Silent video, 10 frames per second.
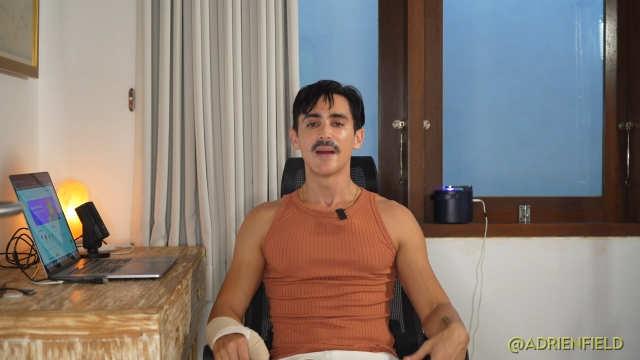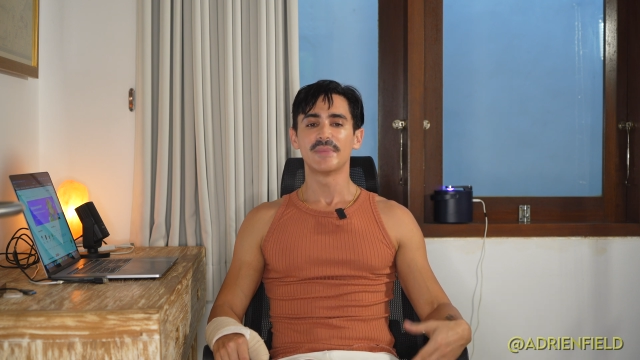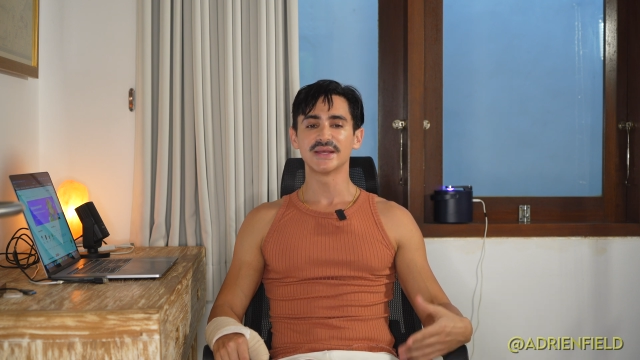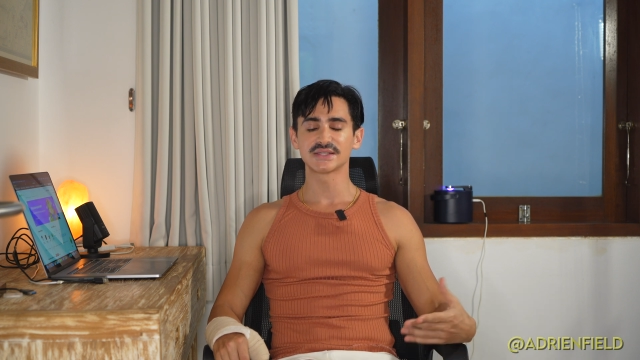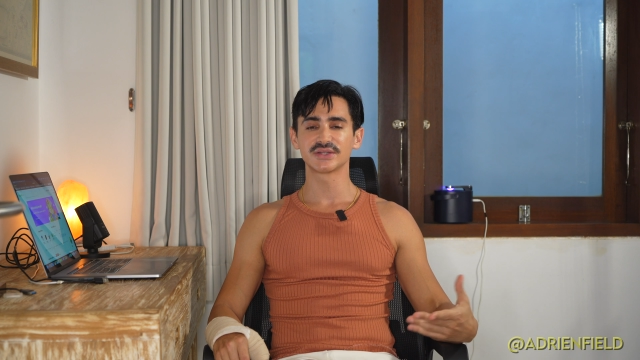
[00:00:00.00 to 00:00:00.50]

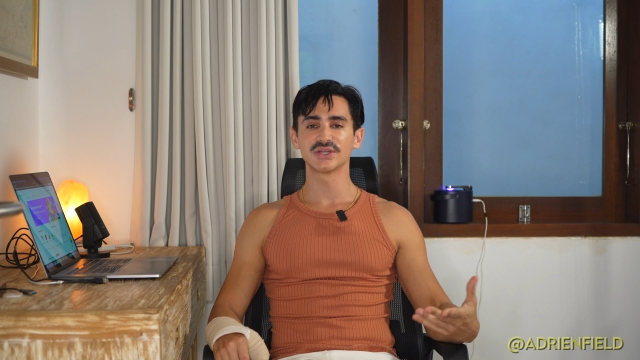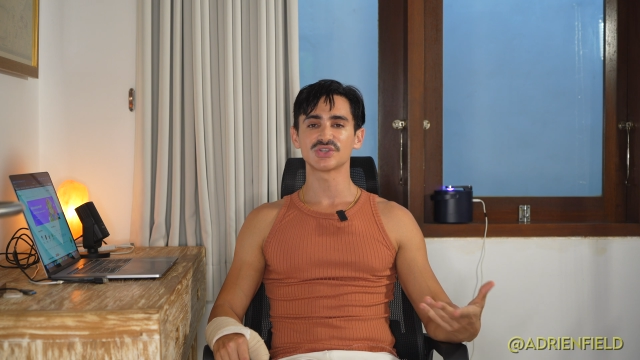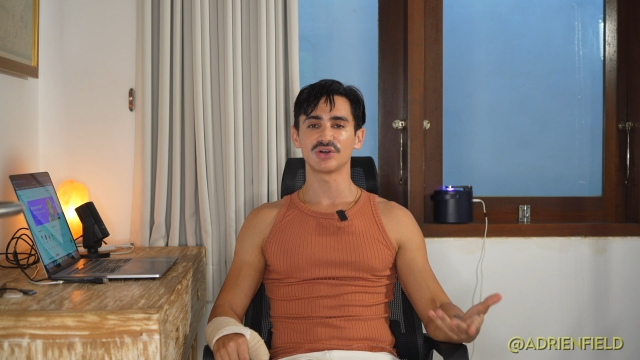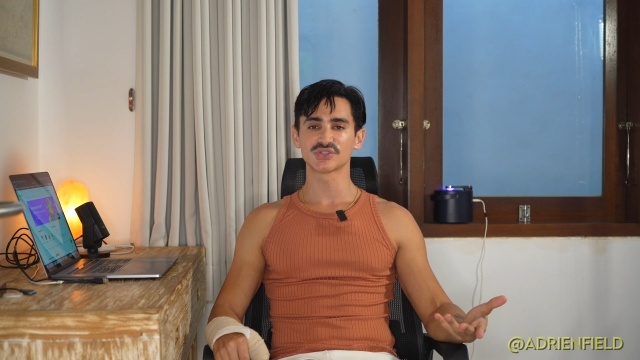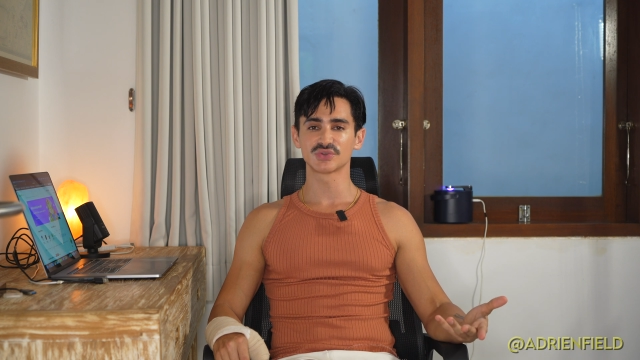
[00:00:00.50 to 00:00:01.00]
Basically,
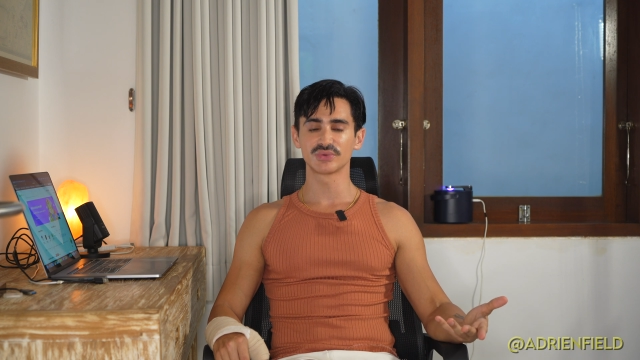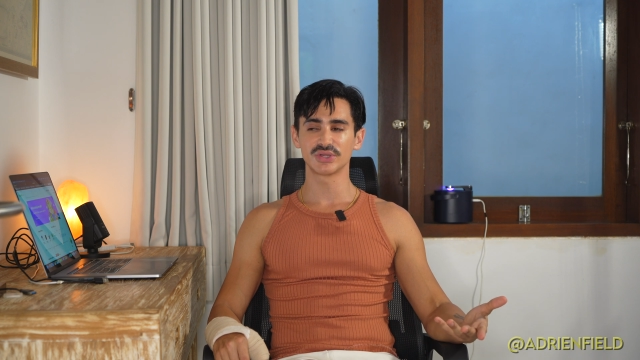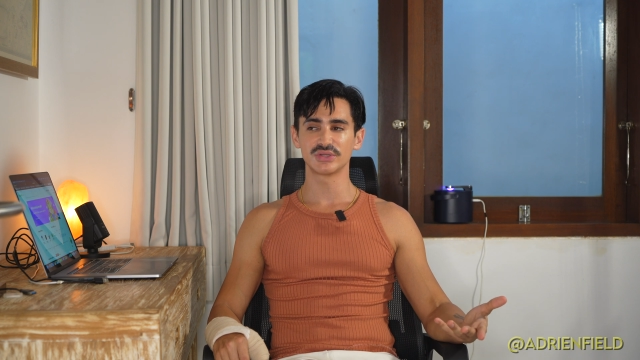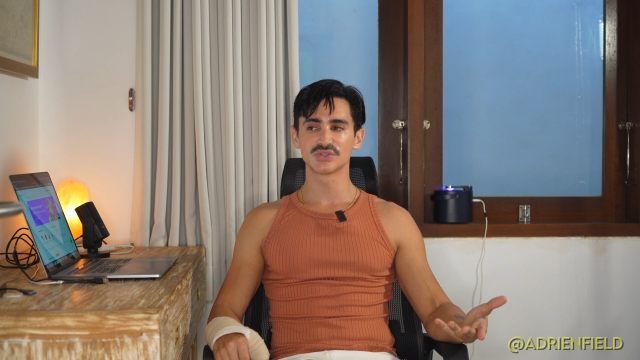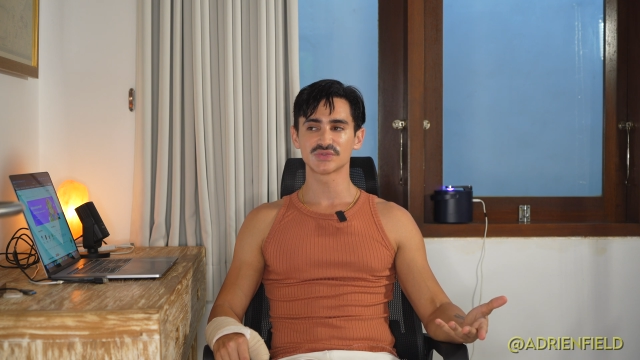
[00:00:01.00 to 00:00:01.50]
it's also
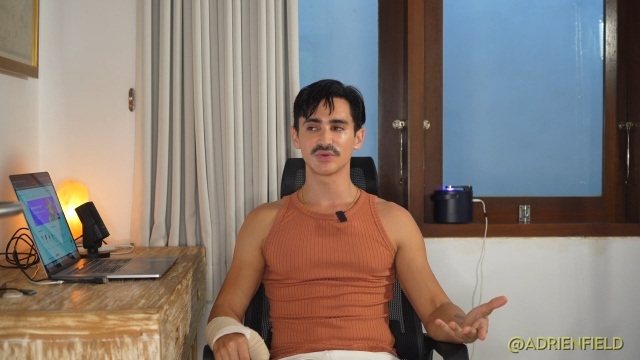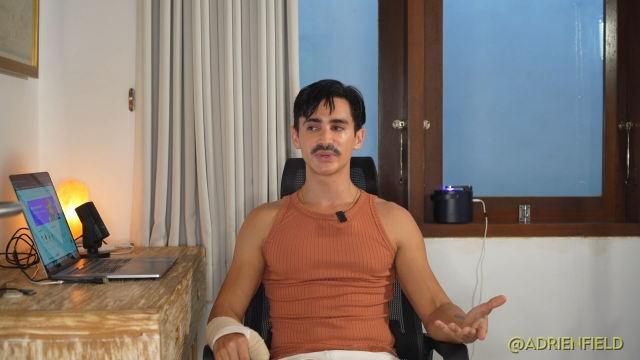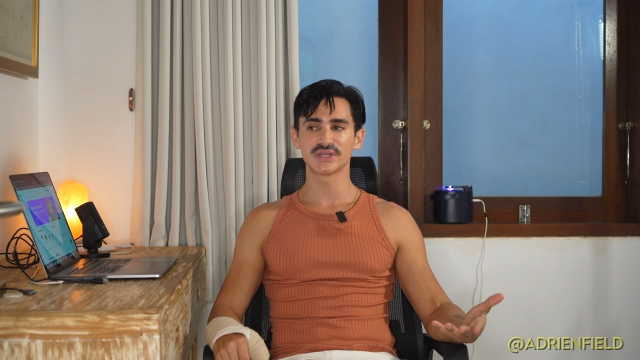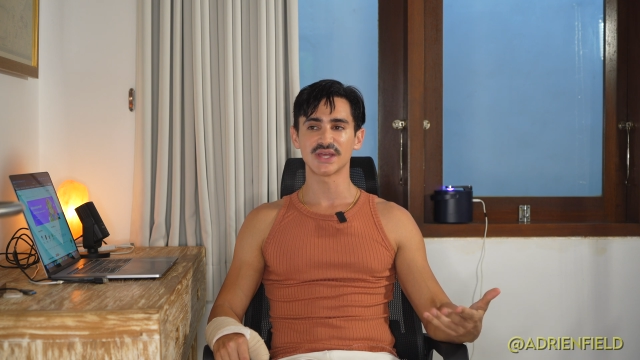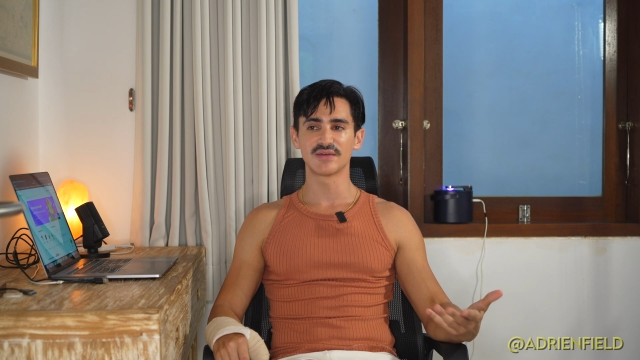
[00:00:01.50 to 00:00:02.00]
really useful
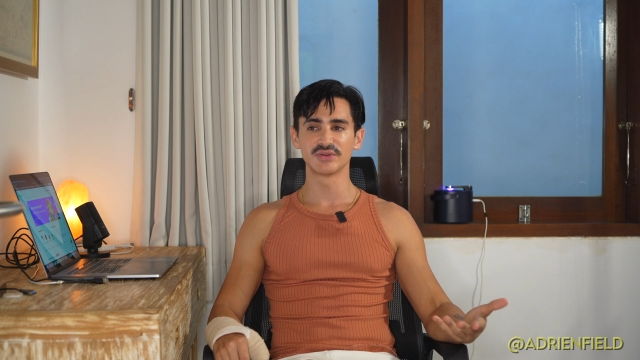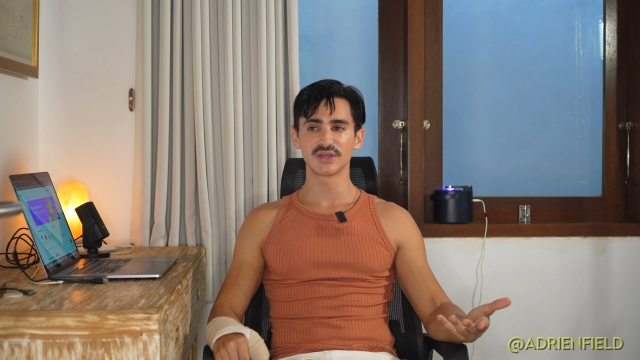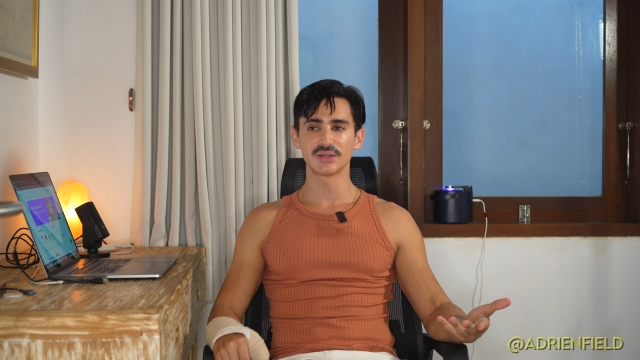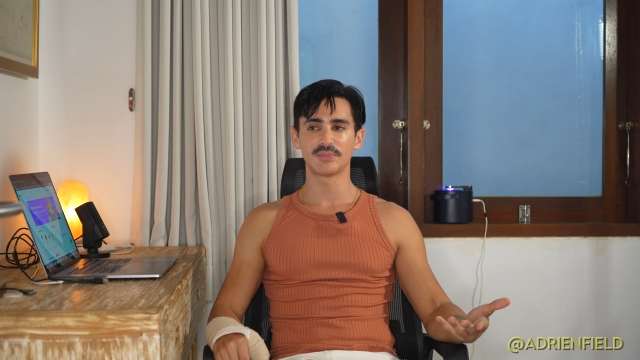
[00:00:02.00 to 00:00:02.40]
because everything